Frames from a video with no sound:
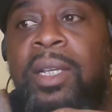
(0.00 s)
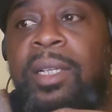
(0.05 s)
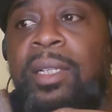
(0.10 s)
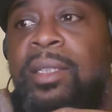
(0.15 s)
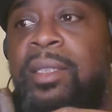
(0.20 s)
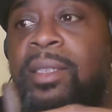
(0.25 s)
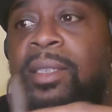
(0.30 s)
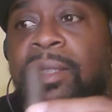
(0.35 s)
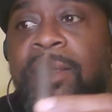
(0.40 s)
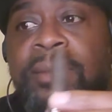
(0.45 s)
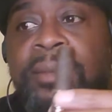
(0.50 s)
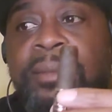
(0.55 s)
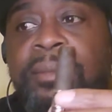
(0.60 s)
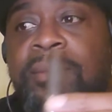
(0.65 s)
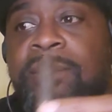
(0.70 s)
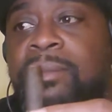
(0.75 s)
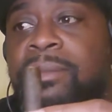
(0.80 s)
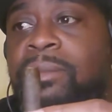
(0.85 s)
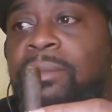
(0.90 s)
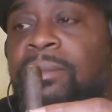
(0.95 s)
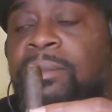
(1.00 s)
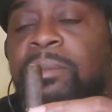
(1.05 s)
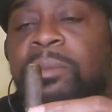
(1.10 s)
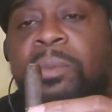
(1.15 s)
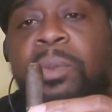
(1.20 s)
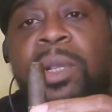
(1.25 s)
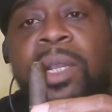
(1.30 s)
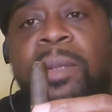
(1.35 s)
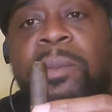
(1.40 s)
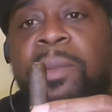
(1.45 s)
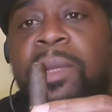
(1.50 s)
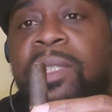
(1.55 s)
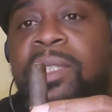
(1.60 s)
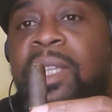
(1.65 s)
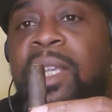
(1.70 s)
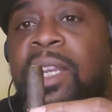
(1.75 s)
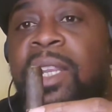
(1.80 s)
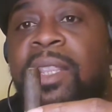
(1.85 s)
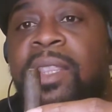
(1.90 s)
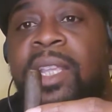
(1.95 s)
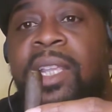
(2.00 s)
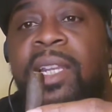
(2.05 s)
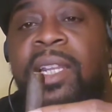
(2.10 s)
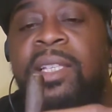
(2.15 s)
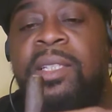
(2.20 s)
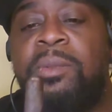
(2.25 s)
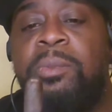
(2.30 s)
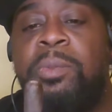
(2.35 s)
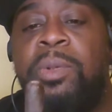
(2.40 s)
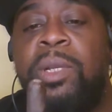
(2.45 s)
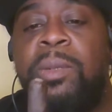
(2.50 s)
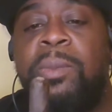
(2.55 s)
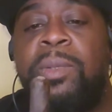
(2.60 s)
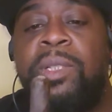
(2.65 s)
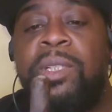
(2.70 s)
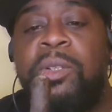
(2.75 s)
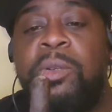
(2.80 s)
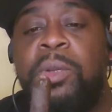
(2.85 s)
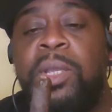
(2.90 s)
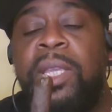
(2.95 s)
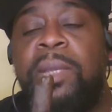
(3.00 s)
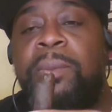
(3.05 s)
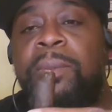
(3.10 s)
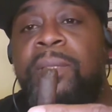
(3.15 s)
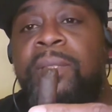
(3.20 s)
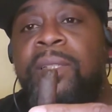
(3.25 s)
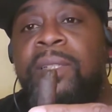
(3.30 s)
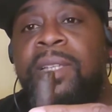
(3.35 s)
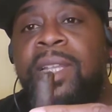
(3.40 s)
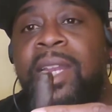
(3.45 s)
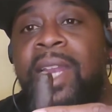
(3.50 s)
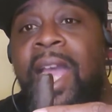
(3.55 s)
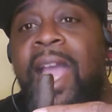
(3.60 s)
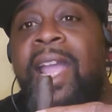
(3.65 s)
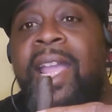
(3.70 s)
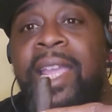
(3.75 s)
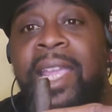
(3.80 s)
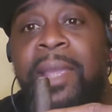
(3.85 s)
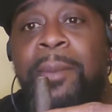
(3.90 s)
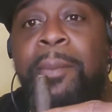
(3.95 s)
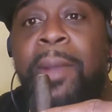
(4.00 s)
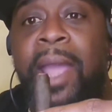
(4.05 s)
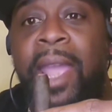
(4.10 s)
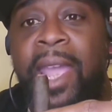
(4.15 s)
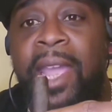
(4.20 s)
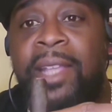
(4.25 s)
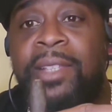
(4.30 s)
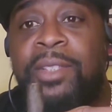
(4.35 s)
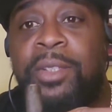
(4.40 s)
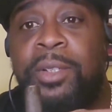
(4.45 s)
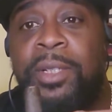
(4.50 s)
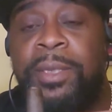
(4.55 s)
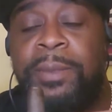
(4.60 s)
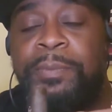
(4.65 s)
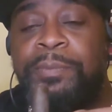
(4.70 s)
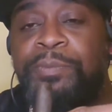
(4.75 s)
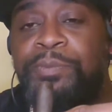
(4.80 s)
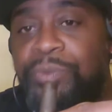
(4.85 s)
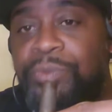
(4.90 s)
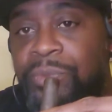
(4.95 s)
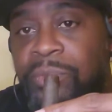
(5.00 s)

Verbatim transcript: Uh, pretty much anything that's pretty much Cohiban that I can get my hands on,